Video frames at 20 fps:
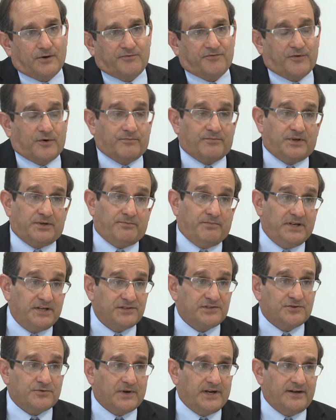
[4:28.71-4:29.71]
or from
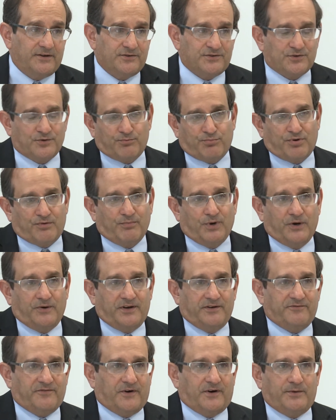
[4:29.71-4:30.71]
administrators who are
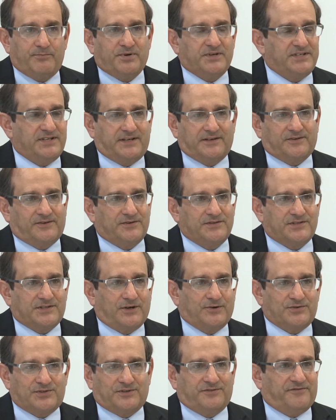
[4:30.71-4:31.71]
promoting very particular
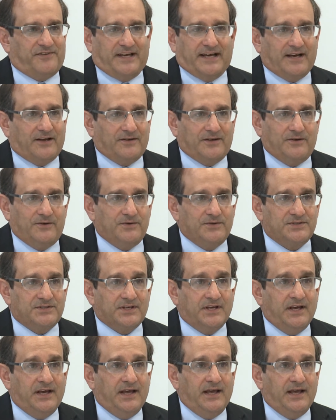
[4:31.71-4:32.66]
social values,